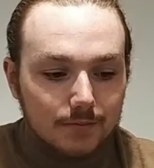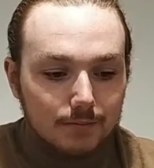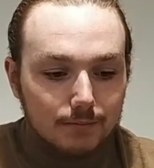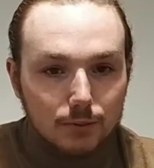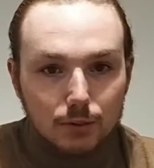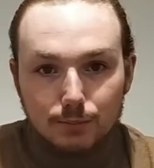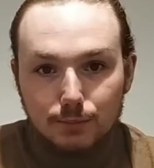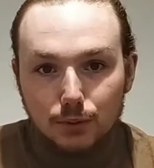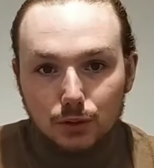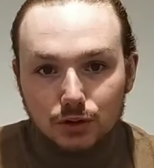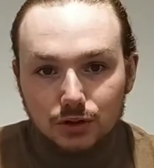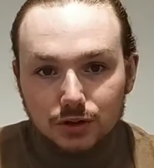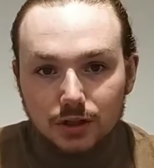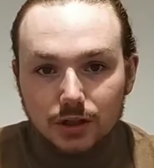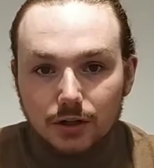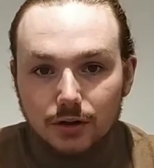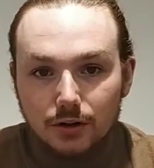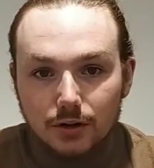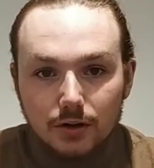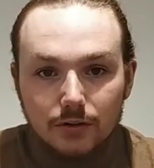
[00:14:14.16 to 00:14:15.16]
But busting
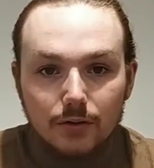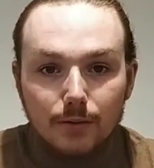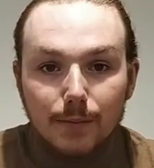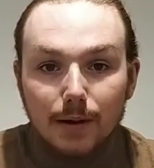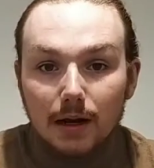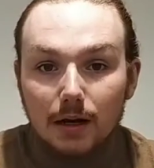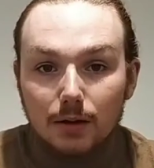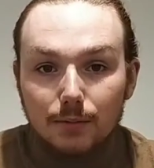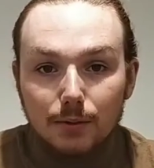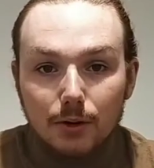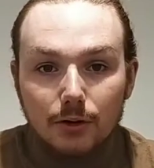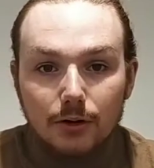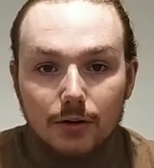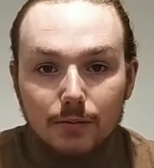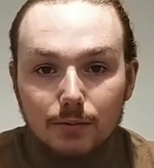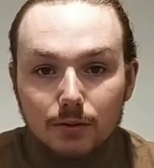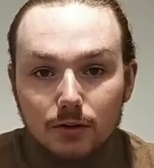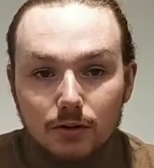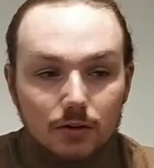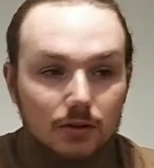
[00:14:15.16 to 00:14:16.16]
a nut over My Little Pony
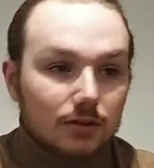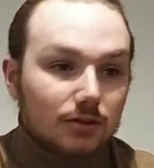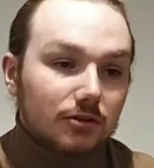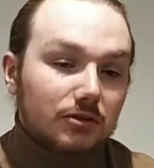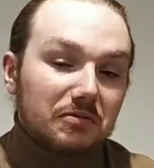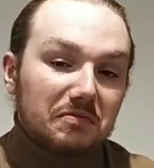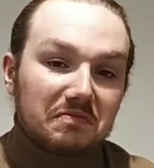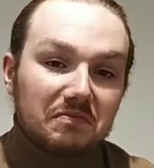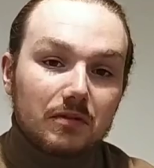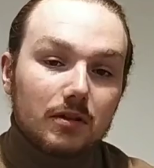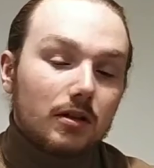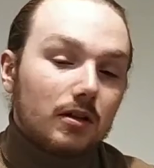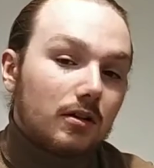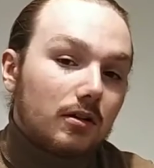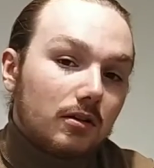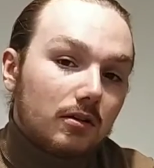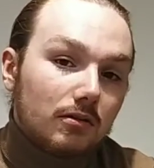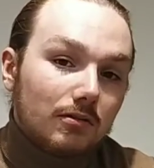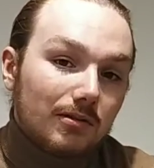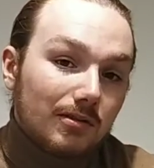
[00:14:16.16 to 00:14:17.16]
porn, if
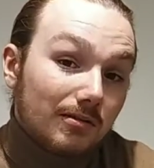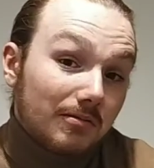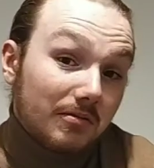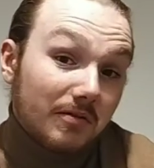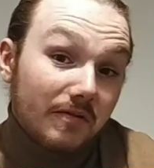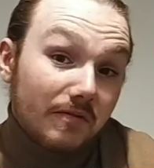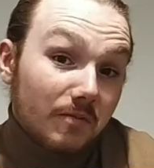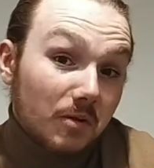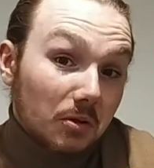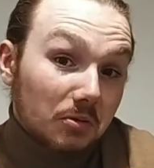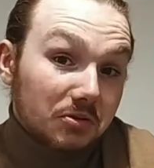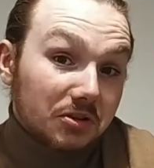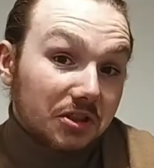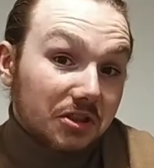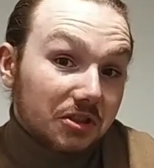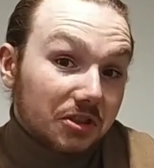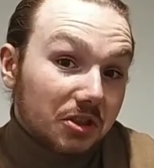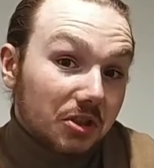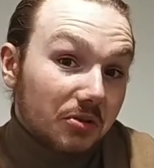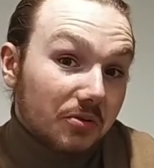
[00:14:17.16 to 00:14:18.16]
no one
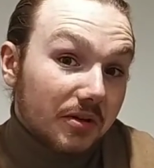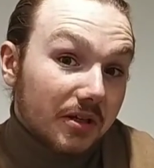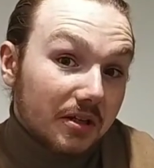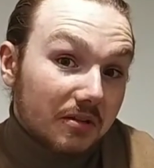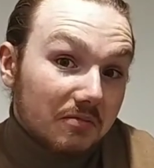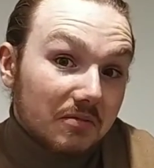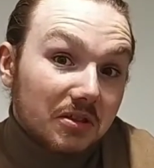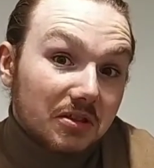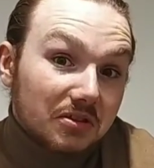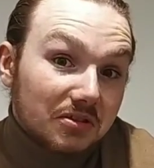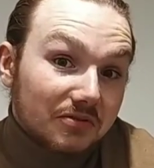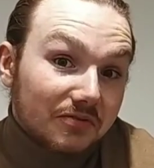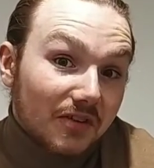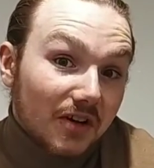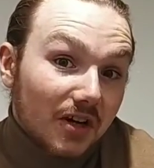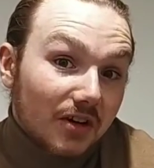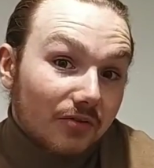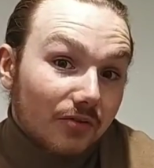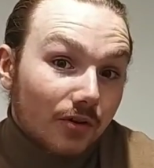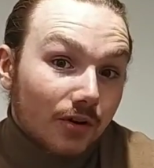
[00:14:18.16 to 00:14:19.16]
sees you doing it, it's
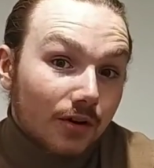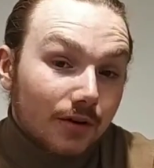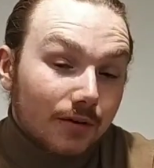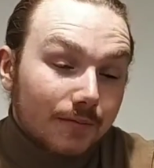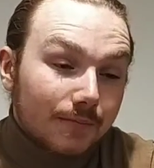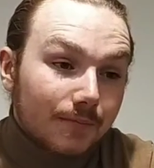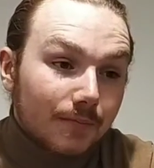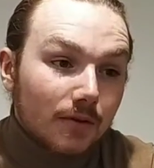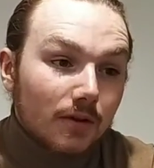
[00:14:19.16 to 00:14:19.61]
fine, right?